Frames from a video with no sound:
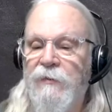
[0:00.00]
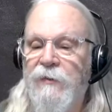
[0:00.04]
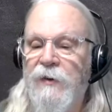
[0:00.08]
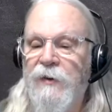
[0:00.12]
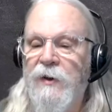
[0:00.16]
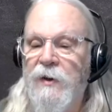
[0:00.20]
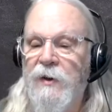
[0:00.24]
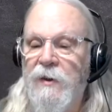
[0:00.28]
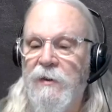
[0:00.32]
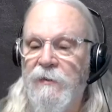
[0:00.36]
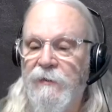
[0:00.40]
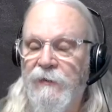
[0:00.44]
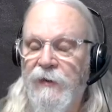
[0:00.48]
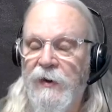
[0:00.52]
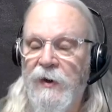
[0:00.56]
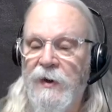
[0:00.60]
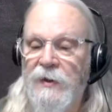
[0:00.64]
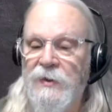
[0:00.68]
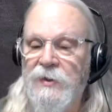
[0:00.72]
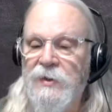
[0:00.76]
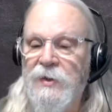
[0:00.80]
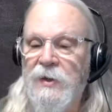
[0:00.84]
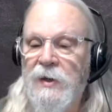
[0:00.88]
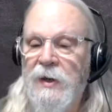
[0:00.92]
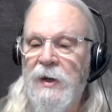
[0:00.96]
feet of the
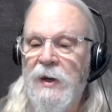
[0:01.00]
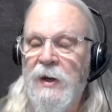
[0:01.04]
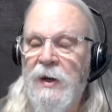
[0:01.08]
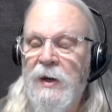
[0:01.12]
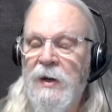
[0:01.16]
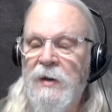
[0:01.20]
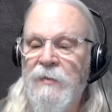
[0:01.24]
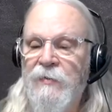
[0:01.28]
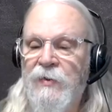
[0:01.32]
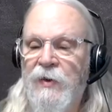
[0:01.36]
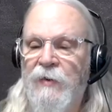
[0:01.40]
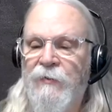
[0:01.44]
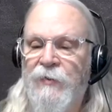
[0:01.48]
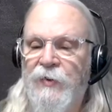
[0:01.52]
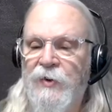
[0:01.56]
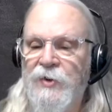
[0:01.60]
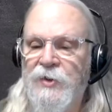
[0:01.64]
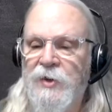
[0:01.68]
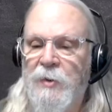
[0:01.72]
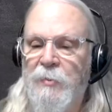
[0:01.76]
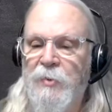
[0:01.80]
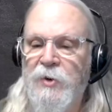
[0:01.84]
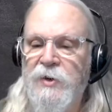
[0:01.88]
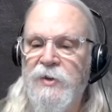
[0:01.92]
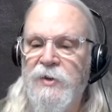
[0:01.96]
fence that for
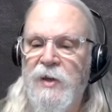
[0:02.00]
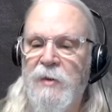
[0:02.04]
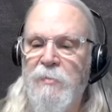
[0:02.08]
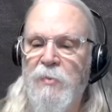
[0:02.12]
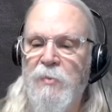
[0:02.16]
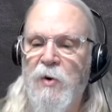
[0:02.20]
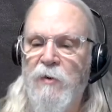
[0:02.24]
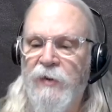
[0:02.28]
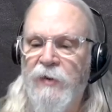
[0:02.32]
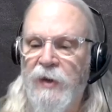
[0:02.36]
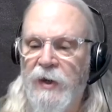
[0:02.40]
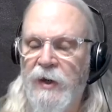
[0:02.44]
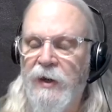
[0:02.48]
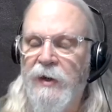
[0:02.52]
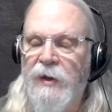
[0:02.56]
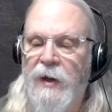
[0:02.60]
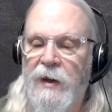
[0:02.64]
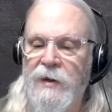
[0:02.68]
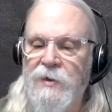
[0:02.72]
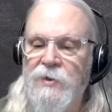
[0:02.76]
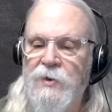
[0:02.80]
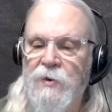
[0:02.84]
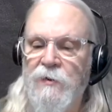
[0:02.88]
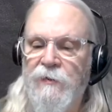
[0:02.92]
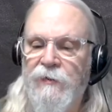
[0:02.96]
some reason they moved it in
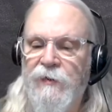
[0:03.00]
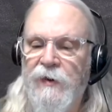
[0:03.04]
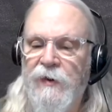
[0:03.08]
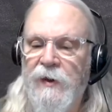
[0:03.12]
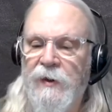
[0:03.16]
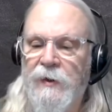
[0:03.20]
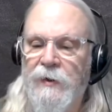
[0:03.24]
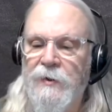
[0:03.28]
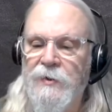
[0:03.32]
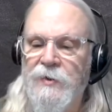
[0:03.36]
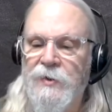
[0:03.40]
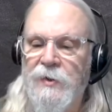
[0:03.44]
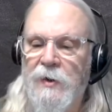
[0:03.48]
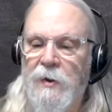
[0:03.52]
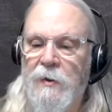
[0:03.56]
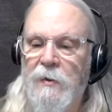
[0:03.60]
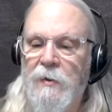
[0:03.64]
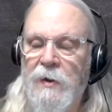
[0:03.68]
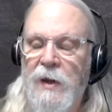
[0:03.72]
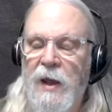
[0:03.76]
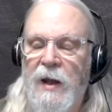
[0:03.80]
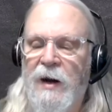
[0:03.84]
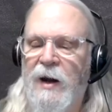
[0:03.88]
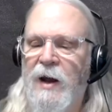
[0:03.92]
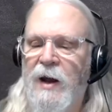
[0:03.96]
like 2 feet or so.
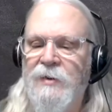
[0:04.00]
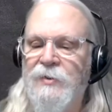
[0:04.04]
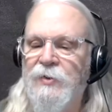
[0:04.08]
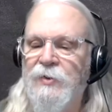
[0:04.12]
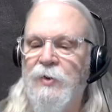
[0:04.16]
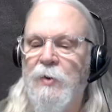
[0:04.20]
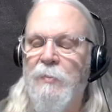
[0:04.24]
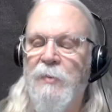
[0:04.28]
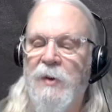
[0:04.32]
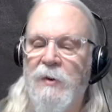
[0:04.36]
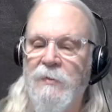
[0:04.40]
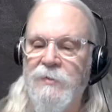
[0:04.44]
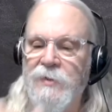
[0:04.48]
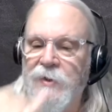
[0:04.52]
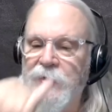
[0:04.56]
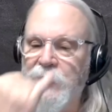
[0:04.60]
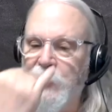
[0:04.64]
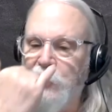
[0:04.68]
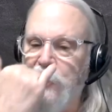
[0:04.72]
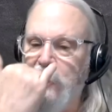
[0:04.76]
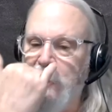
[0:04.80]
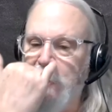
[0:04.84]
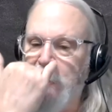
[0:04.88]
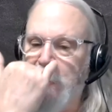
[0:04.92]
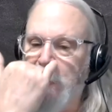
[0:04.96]
And I assume there was a
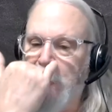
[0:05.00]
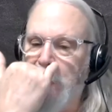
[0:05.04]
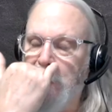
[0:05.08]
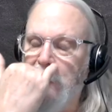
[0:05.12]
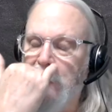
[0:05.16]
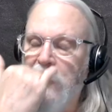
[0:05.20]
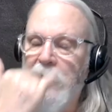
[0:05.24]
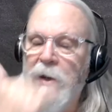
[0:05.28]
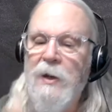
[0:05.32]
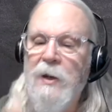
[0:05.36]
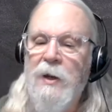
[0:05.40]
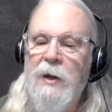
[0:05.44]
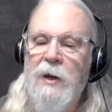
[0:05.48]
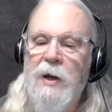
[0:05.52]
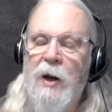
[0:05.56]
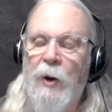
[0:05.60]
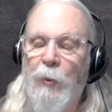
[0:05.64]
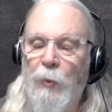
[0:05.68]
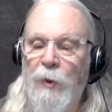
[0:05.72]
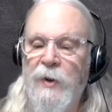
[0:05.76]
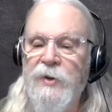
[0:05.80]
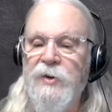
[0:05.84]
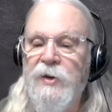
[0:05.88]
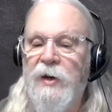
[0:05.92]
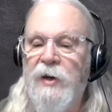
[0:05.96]
tree there
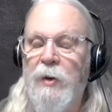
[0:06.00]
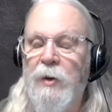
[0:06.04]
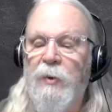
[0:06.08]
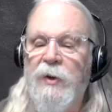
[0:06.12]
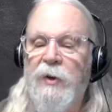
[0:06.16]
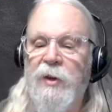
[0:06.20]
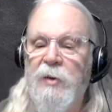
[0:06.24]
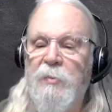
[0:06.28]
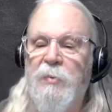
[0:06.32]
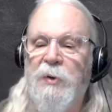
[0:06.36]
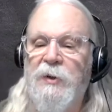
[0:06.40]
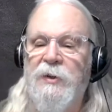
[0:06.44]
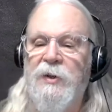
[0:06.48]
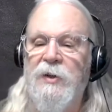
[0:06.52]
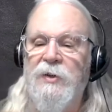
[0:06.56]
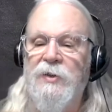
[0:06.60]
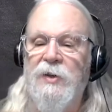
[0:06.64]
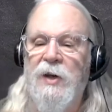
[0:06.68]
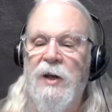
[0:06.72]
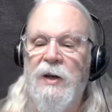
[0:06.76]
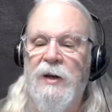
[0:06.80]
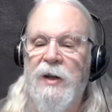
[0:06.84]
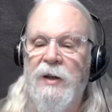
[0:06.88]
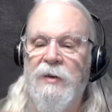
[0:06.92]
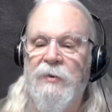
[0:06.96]
originally when they put this
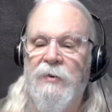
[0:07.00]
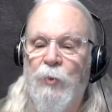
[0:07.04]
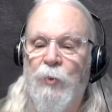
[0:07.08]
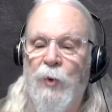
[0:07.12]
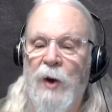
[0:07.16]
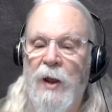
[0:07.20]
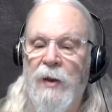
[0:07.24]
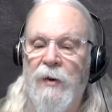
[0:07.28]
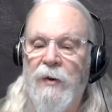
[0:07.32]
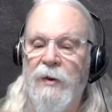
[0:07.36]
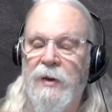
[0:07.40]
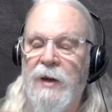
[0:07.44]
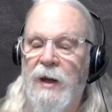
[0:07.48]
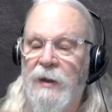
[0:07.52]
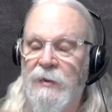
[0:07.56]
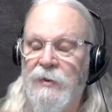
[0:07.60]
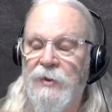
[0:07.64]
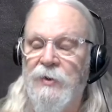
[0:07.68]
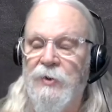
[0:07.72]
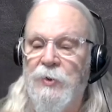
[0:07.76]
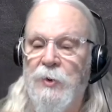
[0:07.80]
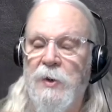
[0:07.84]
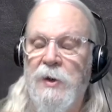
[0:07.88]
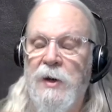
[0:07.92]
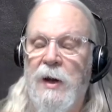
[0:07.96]
in, and rather than cut the
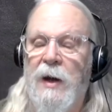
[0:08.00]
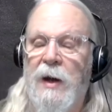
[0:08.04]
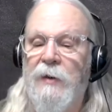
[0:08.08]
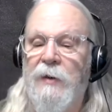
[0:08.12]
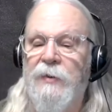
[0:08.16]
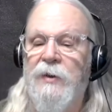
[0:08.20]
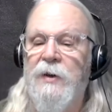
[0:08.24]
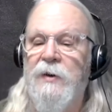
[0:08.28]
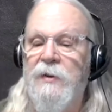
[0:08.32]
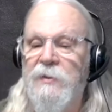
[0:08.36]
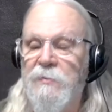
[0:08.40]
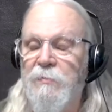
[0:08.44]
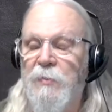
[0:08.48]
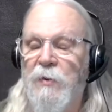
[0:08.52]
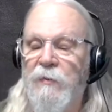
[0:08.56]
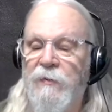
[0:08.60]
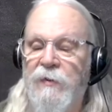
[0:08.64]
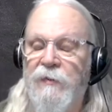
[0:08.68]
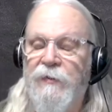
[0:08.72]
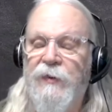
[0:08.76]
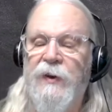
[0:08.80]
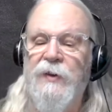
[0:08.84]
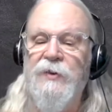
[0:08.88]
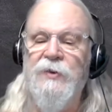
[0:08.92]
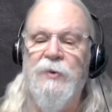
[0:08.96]
tree out, they just moved the
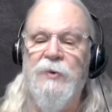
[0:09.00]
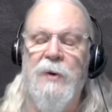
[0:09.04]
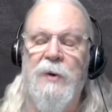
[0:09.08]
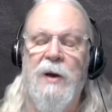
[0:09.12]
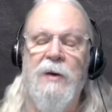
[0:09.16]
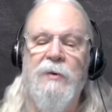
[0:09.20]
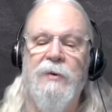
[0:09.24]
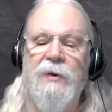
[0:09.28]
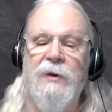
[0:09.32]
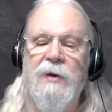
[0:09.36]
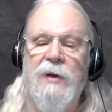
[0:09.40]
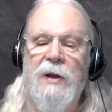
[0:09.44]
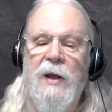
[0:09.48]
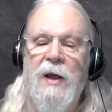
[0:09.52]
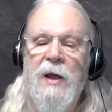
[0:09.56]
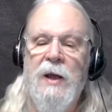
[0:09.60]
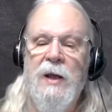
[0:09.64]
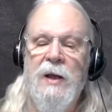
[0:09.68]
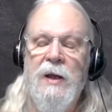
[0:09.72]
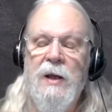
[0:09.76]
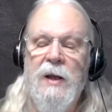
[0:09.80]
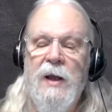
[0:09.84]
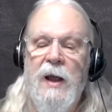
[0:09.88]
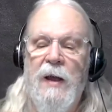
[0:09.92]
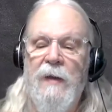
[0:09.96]
fence around it.
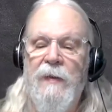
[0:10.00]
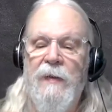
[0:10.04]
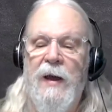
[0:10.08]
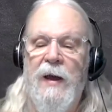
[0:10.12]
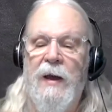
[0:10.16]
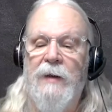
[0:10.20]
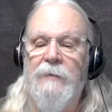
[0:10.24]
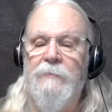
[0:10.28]
And